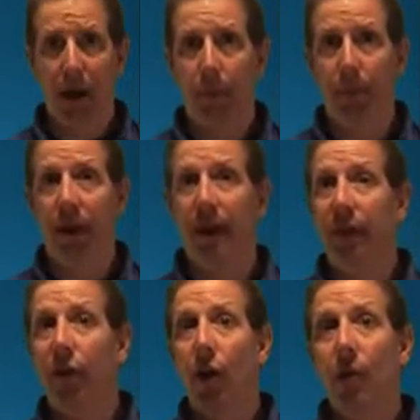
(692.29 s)
but
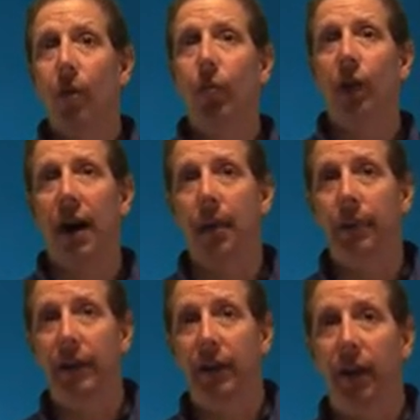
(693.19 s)
is more
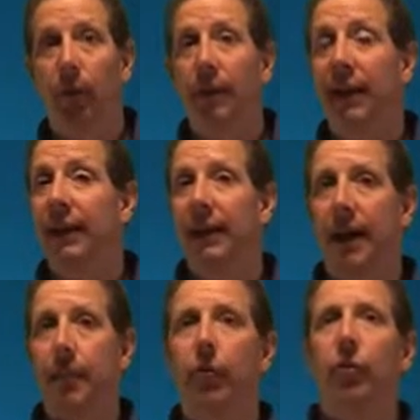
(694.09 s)
commonly done with a
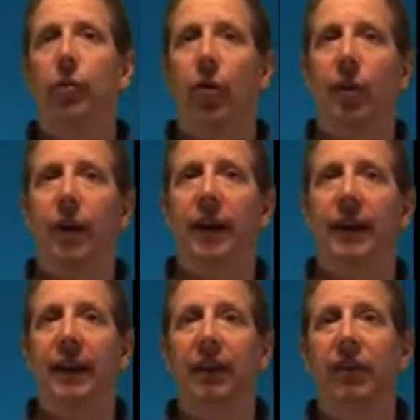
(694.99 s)
chemical coating on
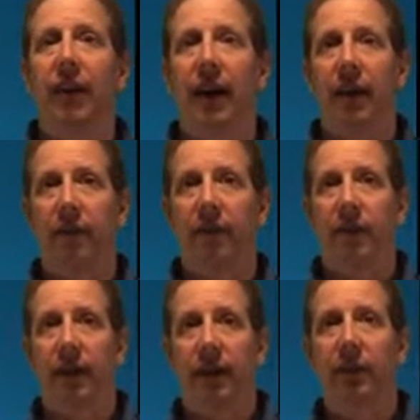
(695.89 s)
the inside of the
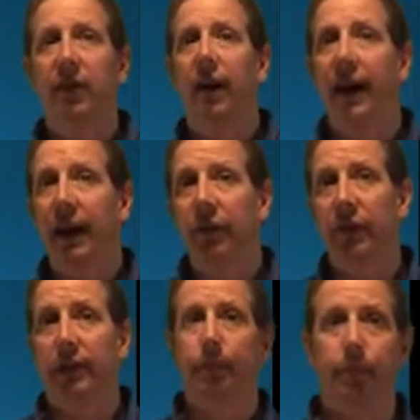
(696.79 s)
device housing.